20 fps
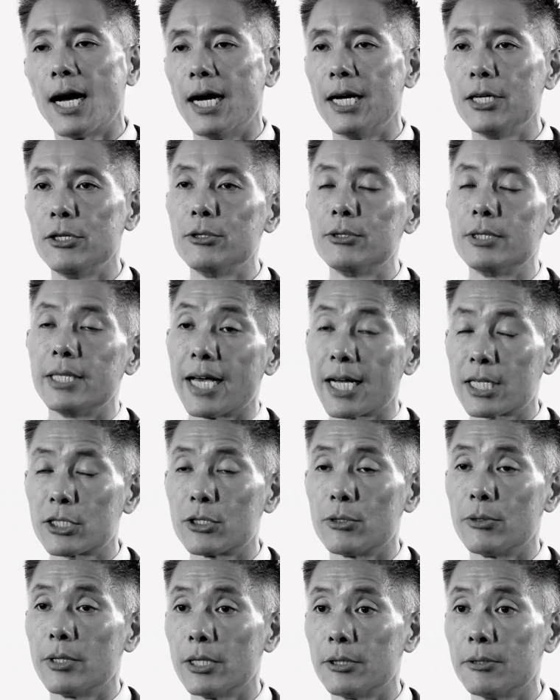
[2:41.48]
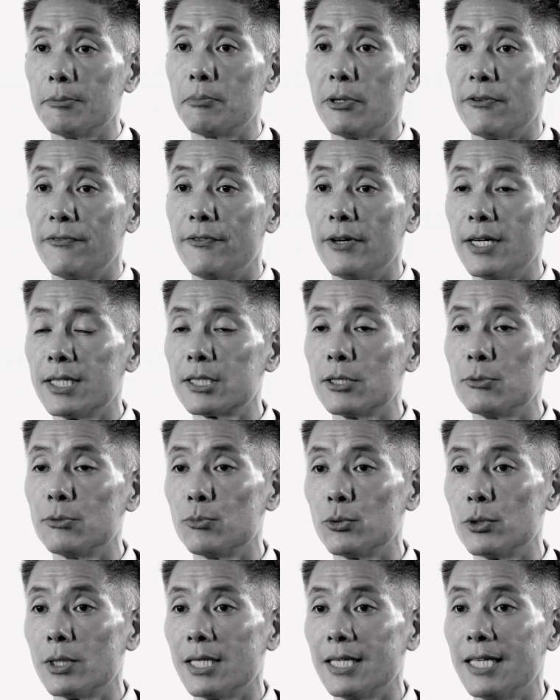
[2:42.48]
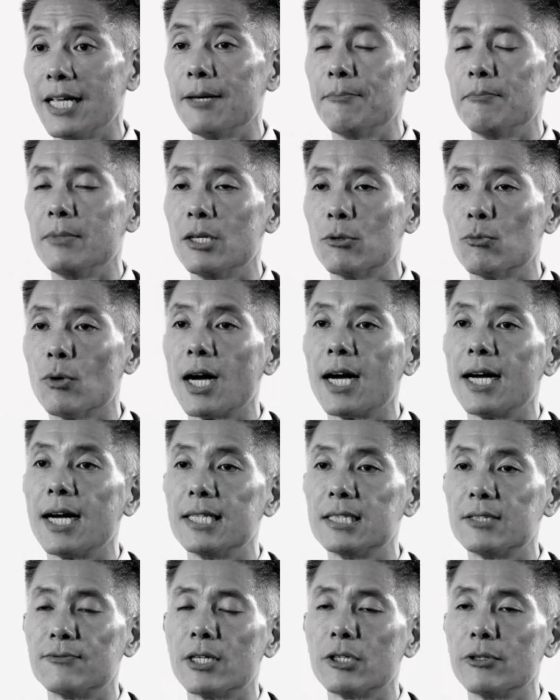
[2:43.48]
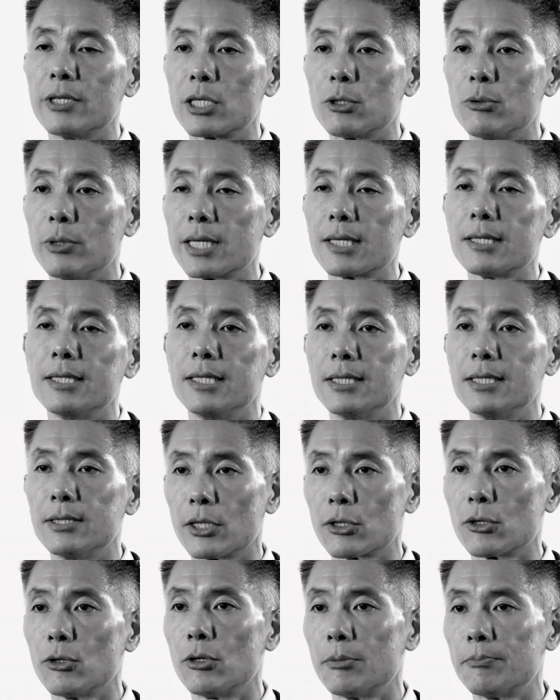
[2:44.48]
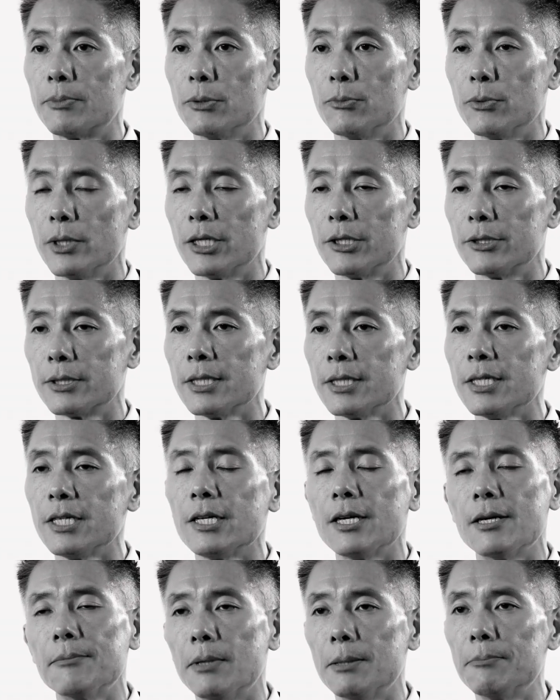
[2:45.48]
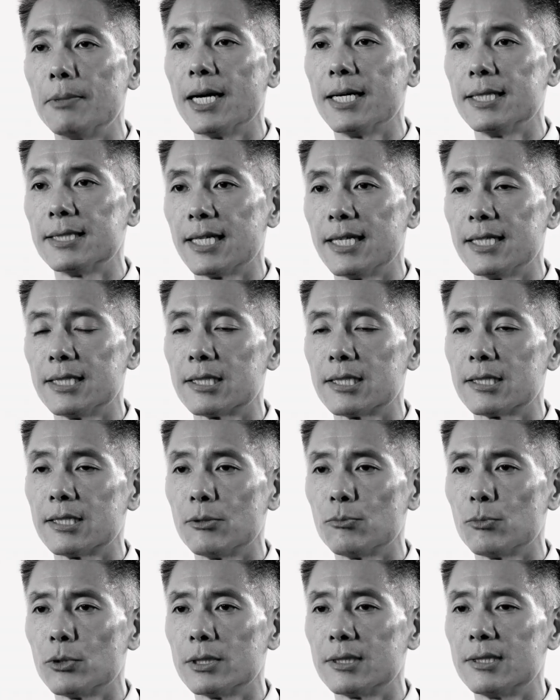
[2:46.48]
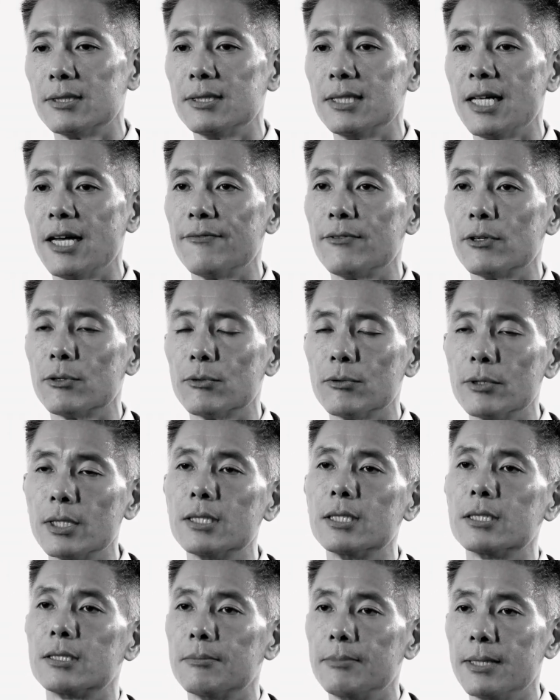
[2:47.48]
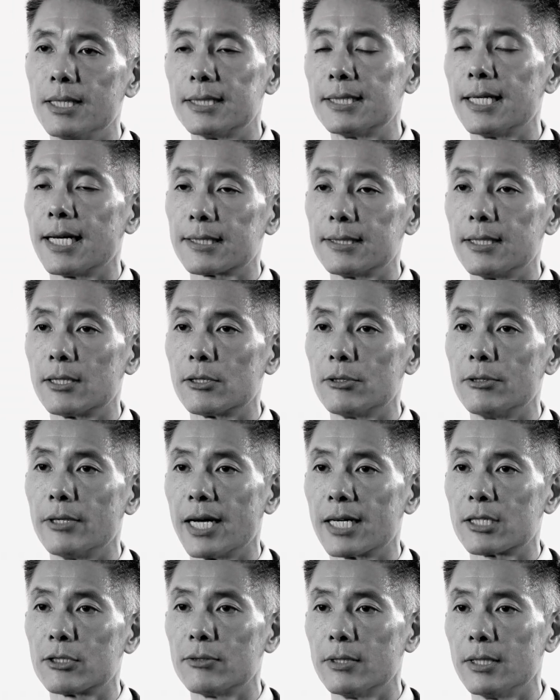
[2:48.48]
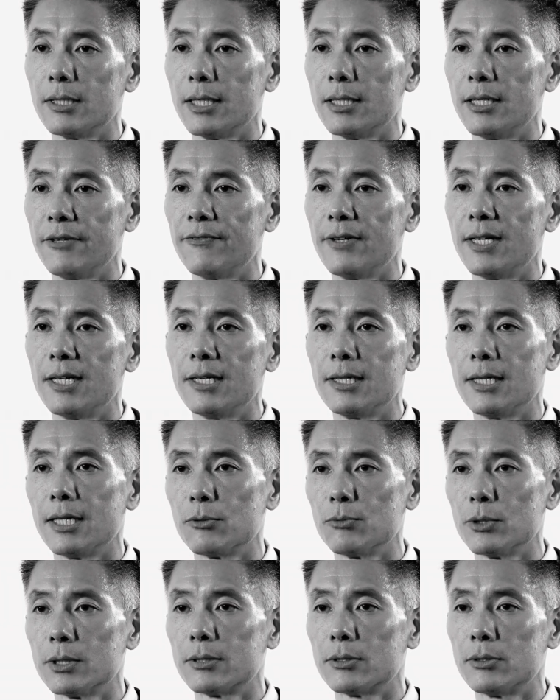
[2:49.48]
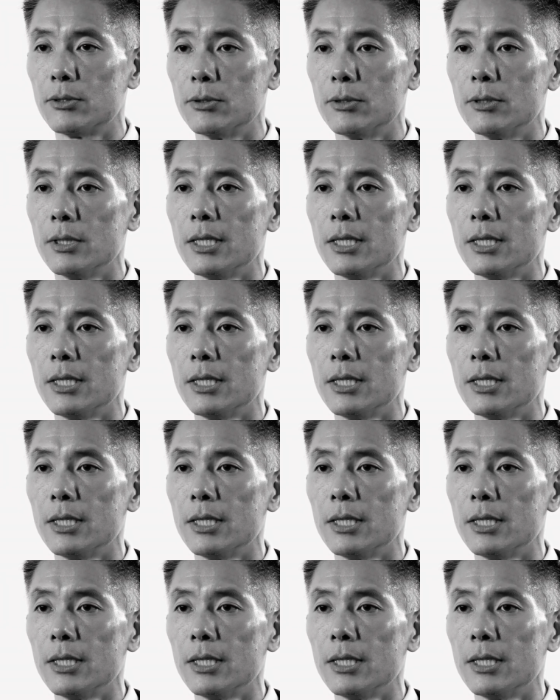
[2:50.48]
I knew the actuarial profession would let me rise very quickly in the corporate world, but my intention was never really to be a technical actuary and if anything was to